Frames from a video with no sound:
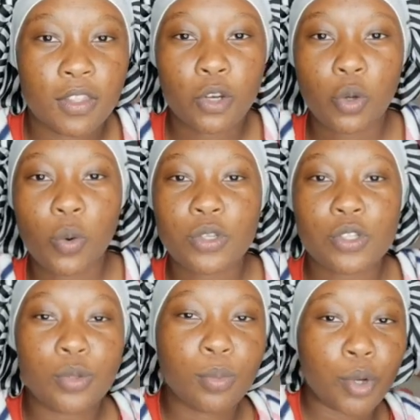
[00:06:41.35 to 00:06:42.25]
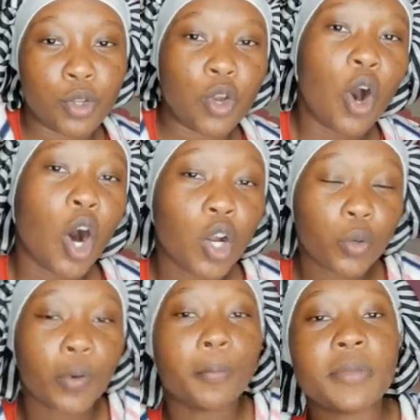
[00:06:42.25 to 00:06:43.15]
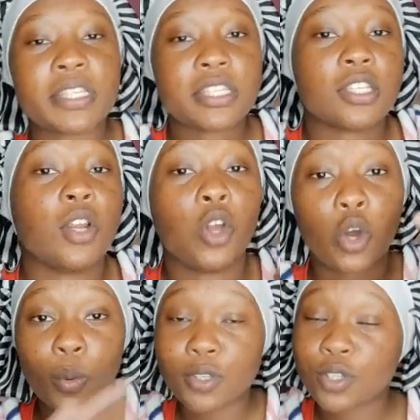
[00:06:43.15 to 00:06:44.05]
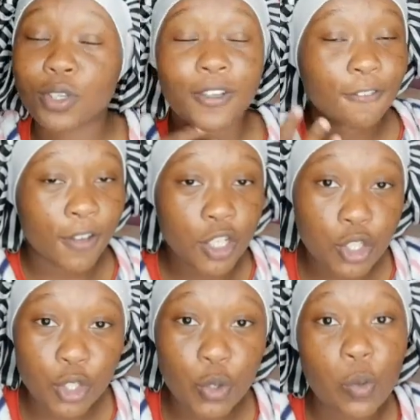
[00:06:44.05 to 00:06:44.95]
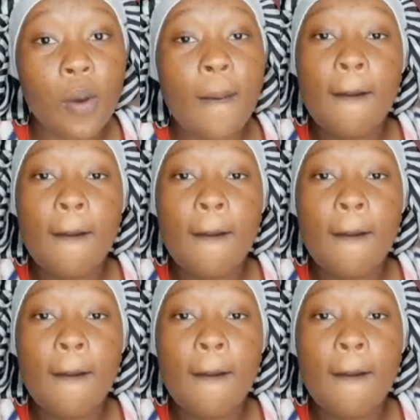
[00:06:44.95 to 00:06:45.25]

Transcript: that God wants to put in your heart or a message that God wants to convey to you.